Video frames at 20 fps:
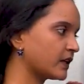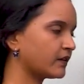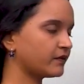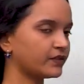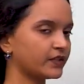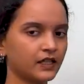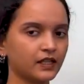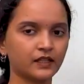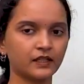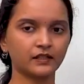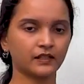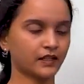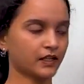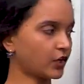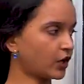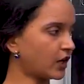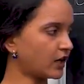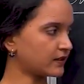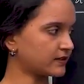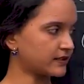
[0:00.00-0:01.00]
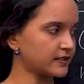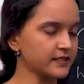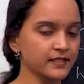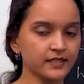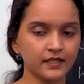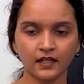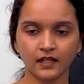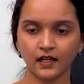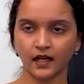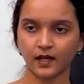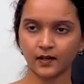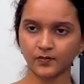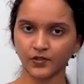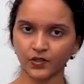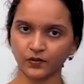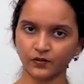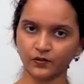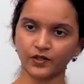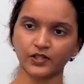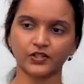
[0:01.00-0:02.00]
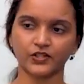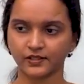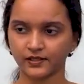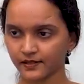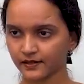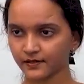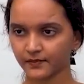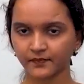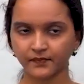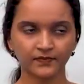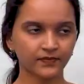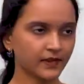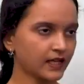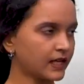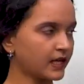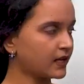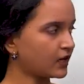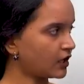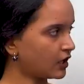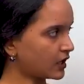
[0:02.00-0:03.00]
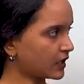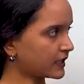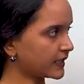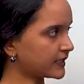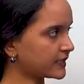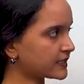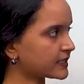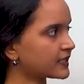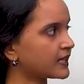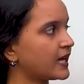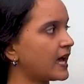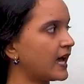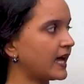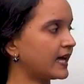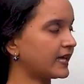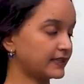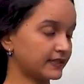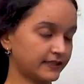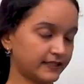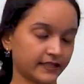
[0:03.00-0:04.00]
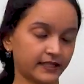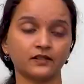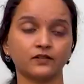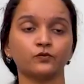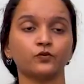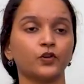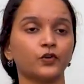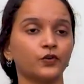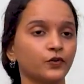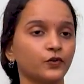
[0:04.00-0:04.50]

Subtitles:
We record this observations. Alright, And then what